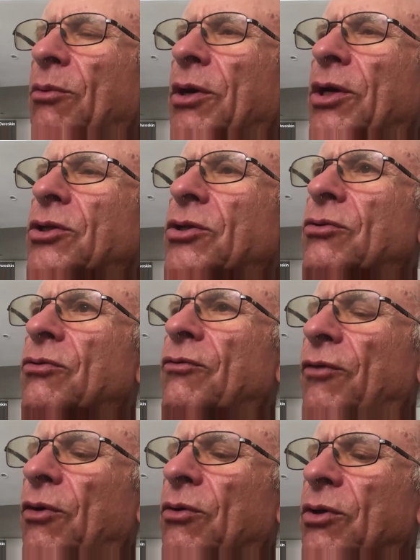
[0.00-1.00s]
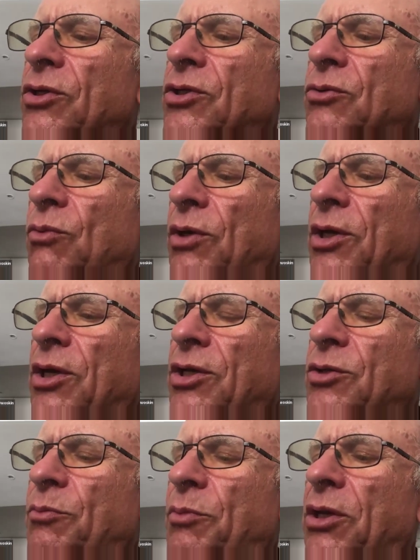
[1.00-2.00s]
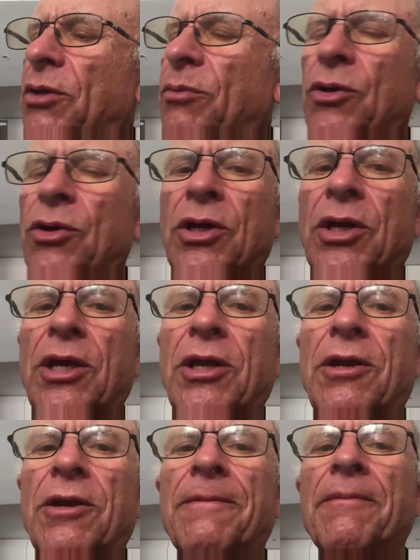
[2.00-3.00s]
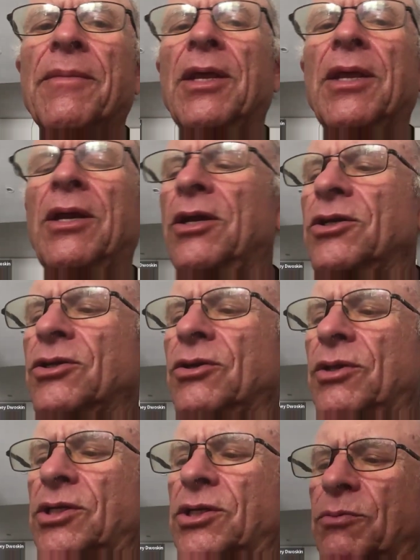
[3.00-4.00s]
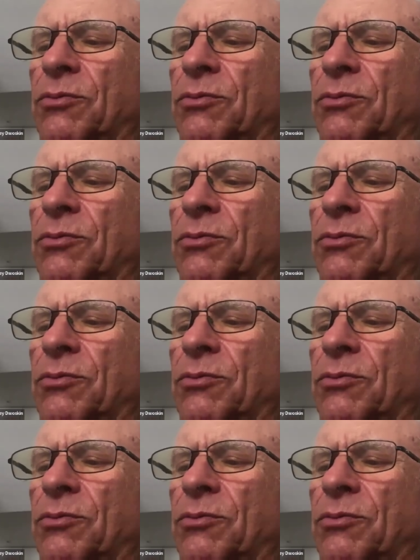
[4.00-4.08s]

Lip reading: way to focus what is being communicated. So this